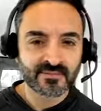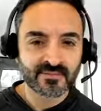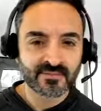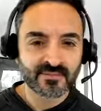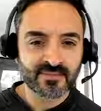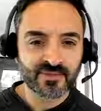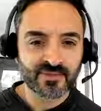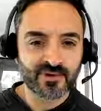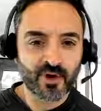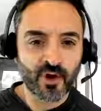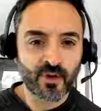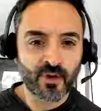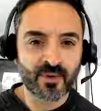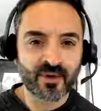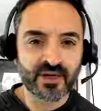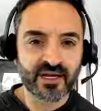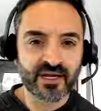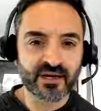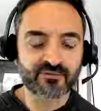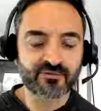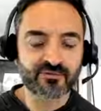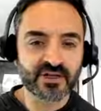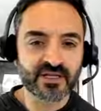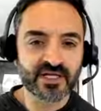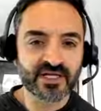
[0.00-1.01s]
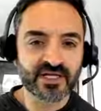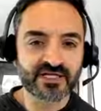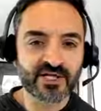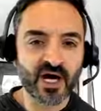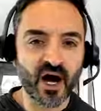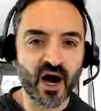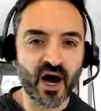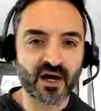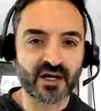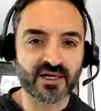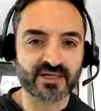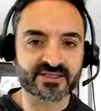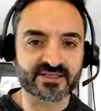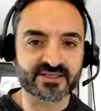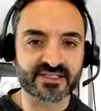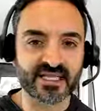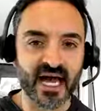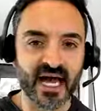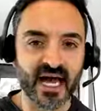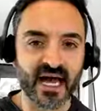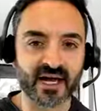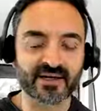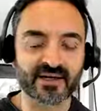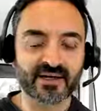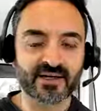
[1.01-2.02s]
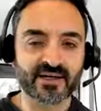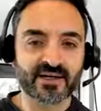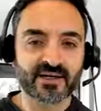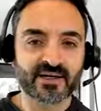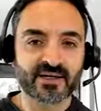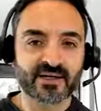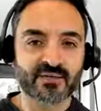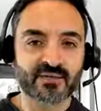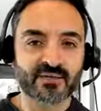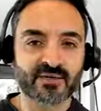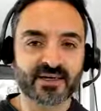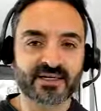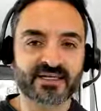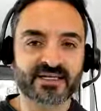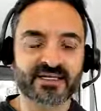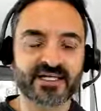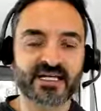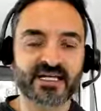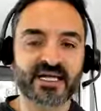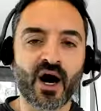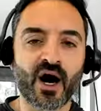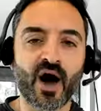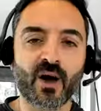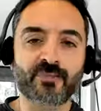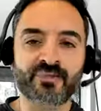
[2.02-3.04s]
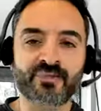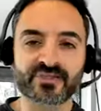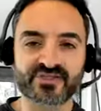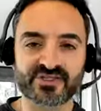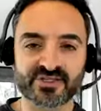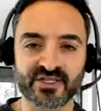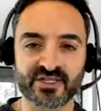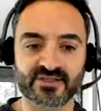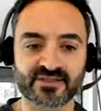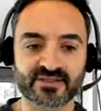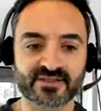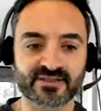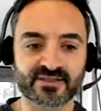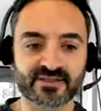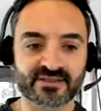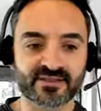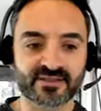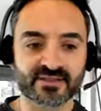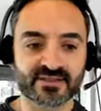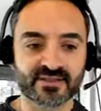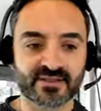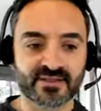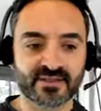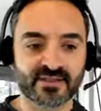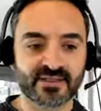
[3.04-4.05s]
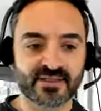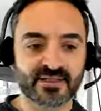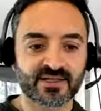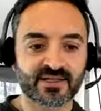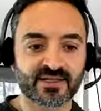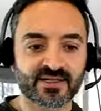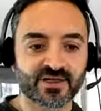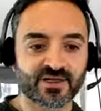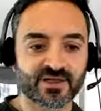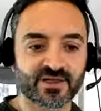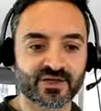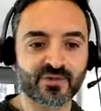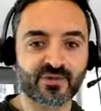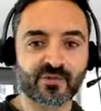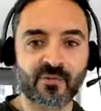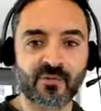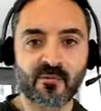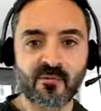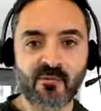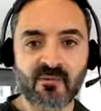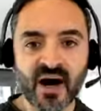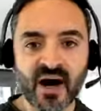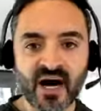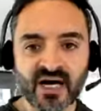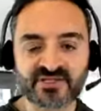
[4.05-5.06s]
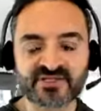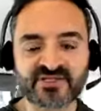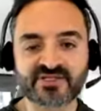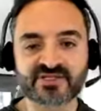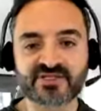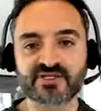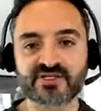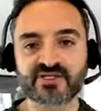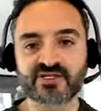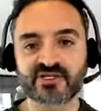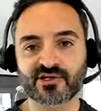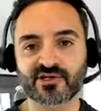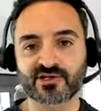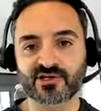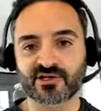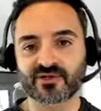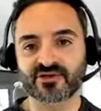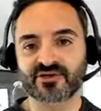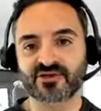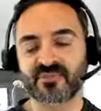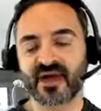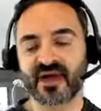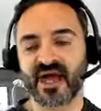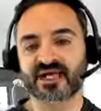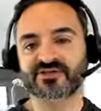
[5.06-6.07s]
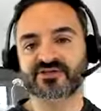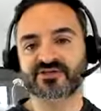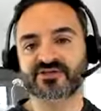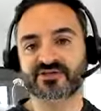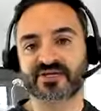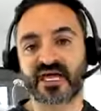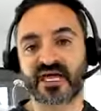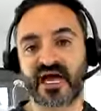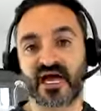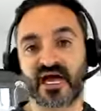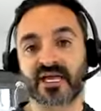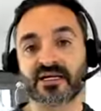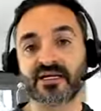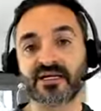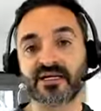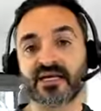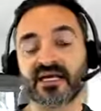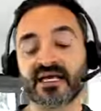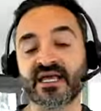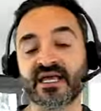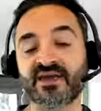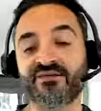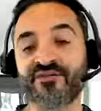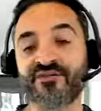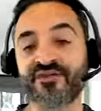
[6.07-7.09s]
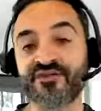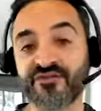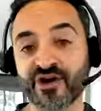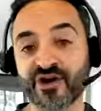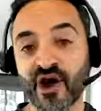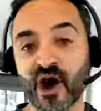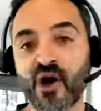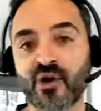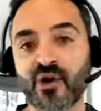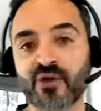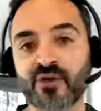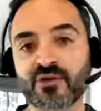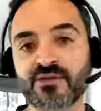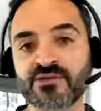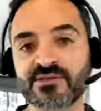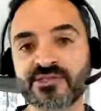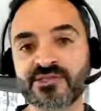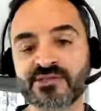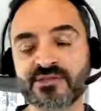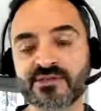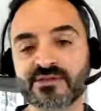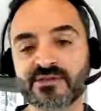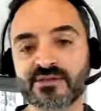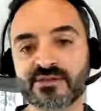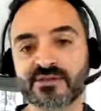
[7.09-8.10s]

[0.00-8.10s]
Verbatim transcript: Nobody really taught us that. We did the opposite. You must learn to master that. If you don't,